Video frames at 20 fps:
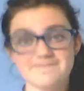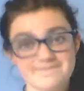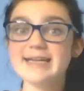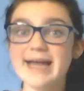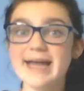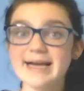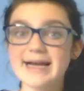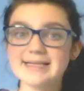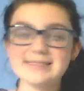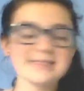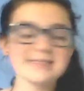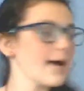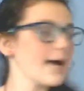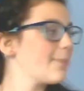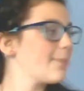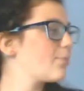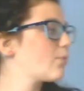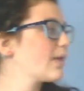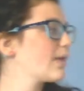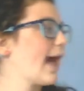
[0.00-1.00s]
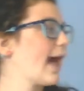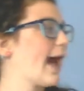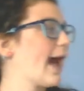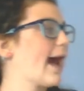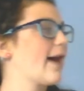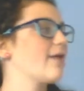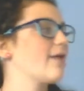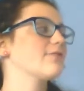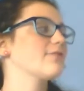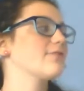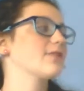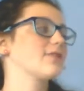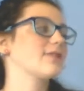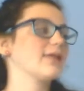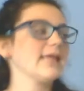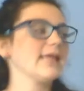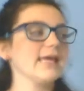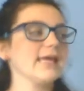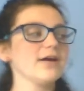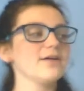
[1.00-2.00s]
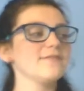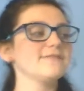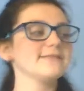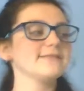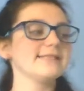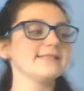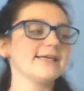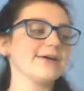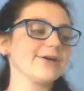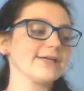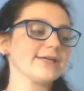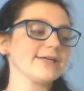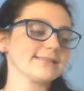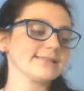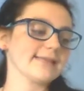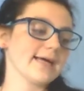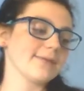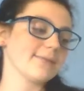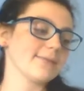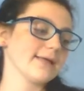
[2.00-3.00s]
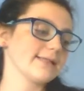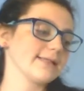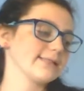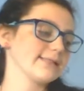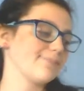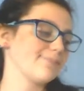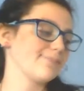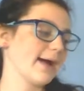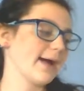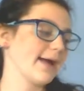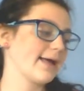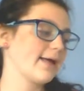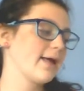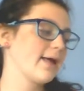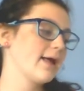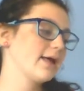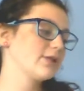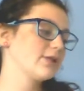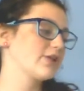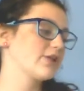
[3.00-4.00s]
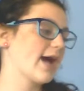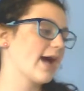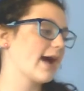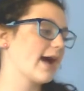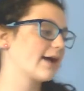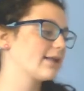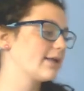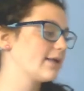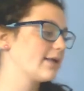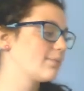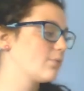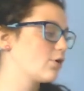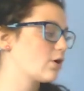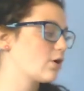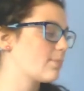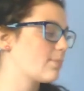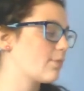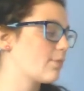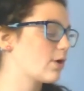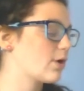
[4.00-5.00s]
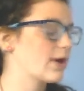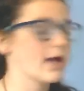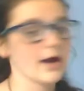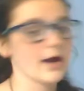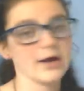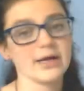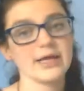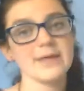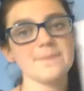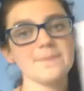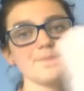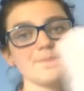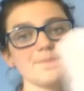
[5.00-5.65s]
Next up, we have The Year of Secret Assignments by Jacqueline Moriarty,